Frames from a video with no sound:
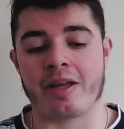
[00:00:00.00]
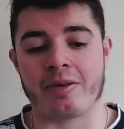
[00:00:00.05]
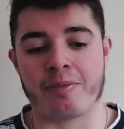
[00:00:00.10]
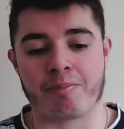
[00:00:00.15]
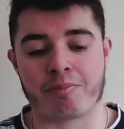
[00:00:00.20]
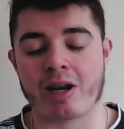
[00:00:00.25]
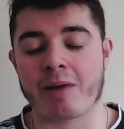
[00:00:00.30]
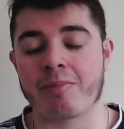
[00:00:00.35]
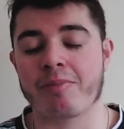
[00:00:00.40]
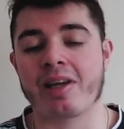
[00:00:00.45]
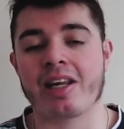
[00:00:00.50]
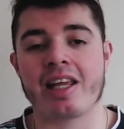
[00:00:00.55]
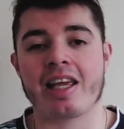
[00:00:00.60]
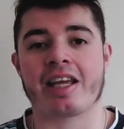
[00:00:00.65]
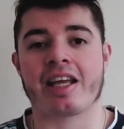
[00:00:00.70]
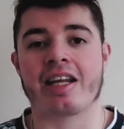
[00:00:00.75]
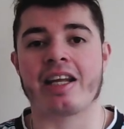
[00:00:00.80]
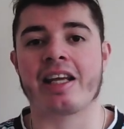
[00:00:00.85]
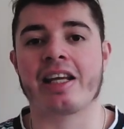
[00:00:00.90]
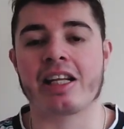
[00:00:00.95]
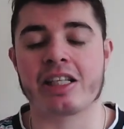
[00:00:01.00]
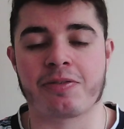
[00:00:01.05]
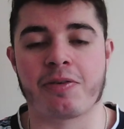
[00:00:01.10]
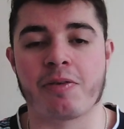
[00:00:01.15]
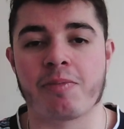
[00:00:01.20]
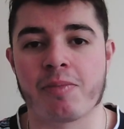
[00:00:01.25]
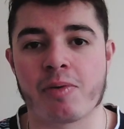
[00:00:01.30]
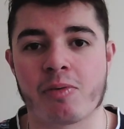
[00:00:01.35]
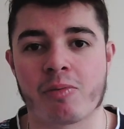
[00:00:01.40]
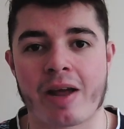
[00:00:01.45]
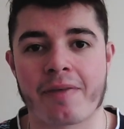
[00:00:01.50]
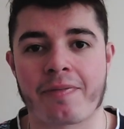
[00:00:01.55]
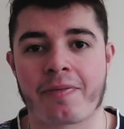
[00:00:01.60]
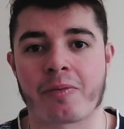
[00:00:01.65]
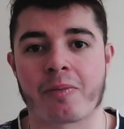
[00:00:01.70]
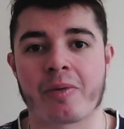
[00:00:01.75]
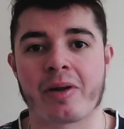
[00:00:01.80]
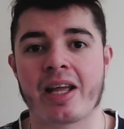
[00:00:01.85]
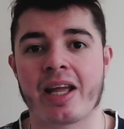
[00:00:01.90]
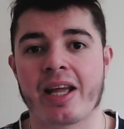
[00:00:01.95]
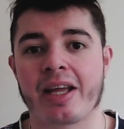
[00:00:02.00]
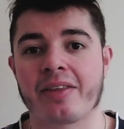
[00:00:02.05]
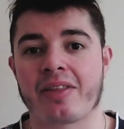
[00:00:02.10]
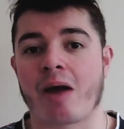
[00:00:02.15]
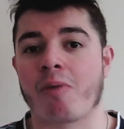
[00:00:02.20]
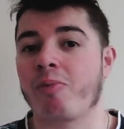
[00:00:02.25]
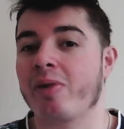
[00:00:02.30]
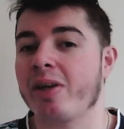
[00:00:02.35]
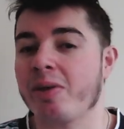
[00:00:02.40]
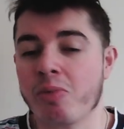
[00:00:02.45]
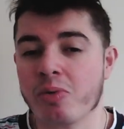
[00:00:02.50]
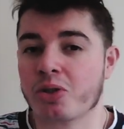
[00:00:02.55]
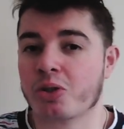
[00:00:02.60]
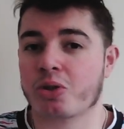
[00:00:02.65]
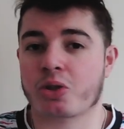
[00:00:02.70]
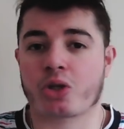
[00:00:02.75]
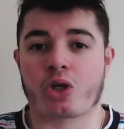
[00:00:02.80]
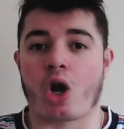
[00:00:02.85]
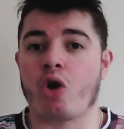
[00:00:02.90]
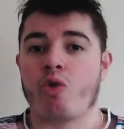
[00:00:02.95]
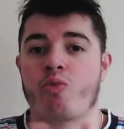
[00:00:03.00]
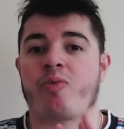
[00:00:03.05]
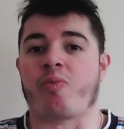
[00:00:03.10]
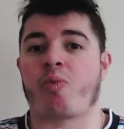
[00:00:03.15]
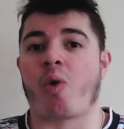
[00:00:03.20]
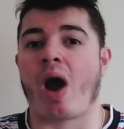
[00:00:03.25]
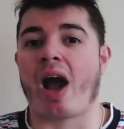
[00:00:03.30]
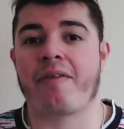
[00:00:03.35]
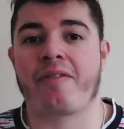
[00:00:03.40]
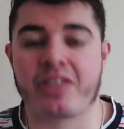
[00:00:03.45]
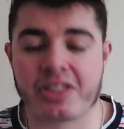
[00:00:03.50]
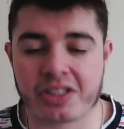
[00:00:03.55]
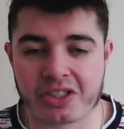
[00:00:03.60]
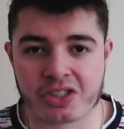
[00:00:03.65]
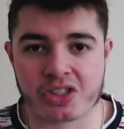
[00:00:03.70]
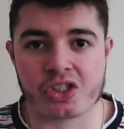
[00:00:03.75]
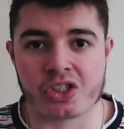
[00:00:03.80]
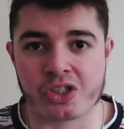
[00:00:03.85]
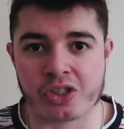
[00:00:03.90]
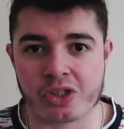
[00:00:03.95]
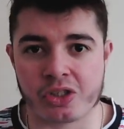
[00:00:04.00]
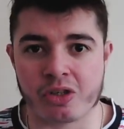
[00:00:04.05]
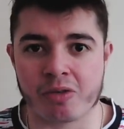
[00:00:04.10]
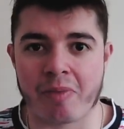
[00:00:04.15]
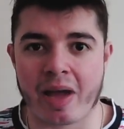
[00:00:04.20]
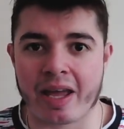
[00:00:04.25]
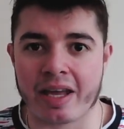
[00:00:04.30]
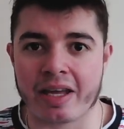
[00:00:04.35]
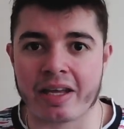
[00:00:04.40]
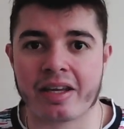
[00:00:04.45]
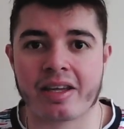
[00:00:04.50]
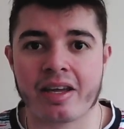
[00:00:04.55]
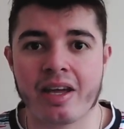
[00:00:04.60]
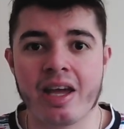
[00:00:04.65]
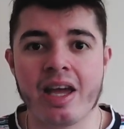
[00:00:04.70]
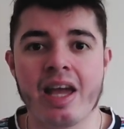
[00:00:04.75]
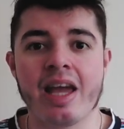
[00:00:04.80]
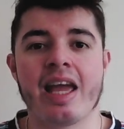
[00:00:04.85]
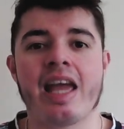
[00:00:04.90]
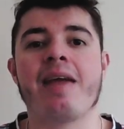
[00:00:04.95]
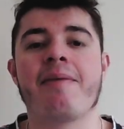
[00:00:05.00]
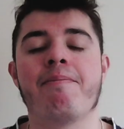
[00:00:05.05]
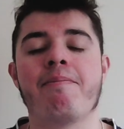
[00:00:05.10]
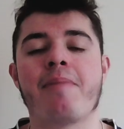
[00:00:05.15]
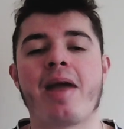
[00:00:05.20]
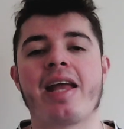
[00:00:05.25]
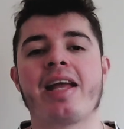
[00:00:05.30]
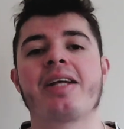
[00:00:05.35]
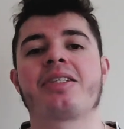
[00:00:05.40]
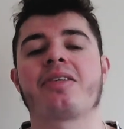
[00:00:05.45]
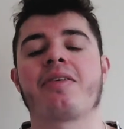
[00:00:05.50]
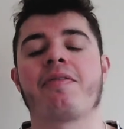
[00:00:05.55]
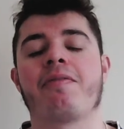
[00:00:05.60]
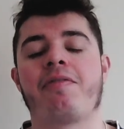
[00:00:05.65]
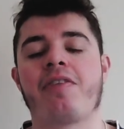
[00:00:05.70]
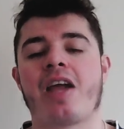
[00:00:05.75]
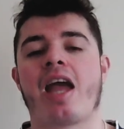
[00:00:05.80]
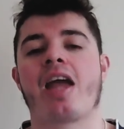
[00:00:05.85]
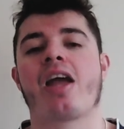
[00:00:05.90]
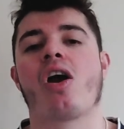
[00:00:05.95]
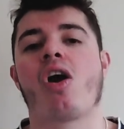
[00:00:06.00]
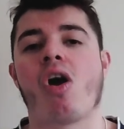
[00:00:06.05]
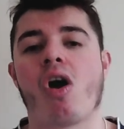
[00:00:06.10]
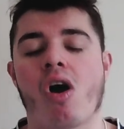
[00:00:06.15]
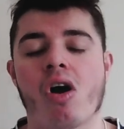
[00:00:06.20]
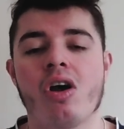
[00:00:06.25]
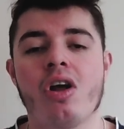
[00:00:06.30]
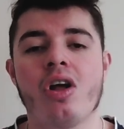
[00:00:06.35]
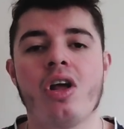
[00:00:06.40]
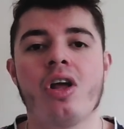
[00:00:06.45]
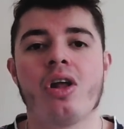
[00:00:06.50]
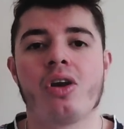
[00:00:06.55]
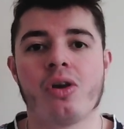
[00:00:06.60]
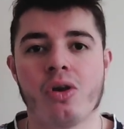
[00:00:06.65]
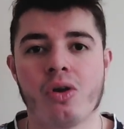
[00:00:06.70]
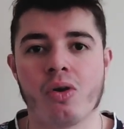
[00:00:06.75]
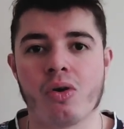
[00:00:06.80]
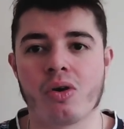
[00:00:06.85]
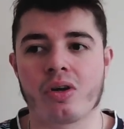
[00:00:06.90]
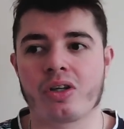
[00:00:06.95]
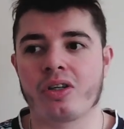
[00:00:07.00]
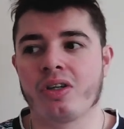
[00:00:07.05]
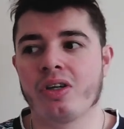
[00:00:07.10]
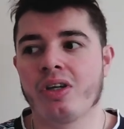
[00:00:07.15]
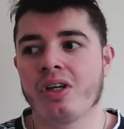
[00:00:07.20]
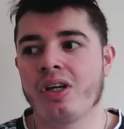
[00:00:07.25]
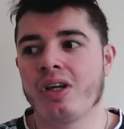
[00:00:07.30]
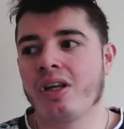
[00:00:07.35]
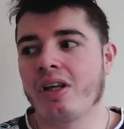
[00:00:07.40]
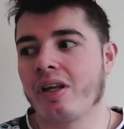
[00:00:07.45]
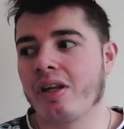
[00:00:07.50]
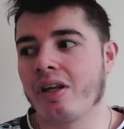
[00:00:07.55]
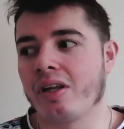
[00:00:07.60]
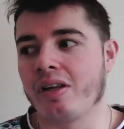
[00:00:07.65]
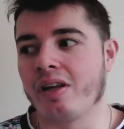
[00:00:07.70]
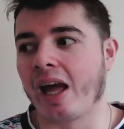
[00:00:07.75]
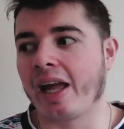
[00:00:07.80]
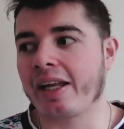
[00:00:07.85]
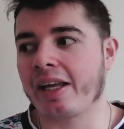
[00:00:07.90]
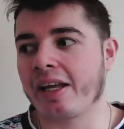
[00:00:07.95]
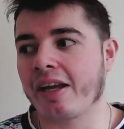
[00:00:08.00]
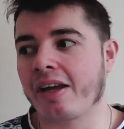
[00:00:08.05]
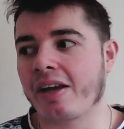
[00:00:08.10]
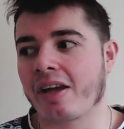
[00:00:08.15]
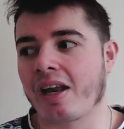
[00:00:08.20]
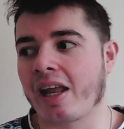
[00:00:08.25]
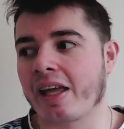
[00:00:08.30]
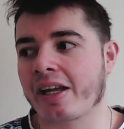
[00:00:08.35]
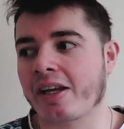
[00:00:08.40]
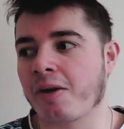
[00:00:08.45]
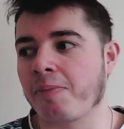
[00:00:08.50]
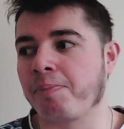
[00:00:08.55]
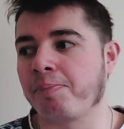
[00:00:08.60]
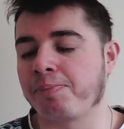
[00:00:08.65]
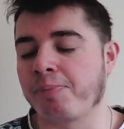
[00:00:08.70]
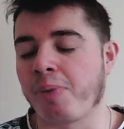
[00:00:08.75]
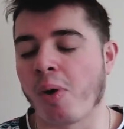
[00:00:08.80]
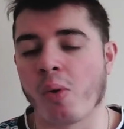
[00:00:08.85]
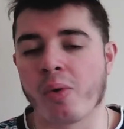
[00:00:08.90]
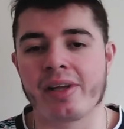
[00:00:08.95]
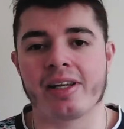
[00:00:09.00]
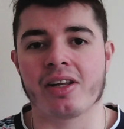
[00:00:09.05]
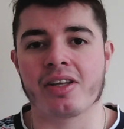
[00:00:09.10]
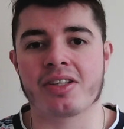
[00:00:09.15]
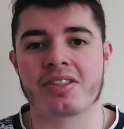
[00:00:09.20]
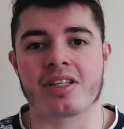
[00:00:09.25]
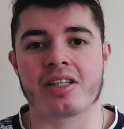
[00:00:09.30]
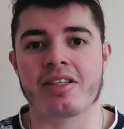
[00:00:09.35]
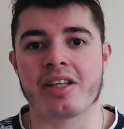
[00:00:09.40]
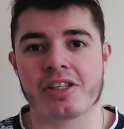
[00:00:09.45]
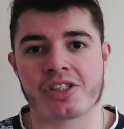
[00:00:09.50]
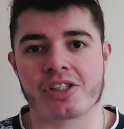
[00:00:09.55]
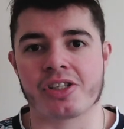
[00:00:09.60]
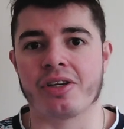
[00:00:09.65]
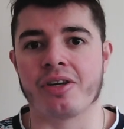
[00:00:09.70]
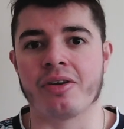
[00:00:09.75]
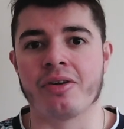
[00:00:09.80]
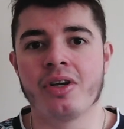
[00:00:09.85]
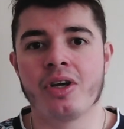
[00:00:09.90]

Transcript: Premier League and English football refereeing that we will just go with whatever decision you make. It makes VAR look like a pointless addition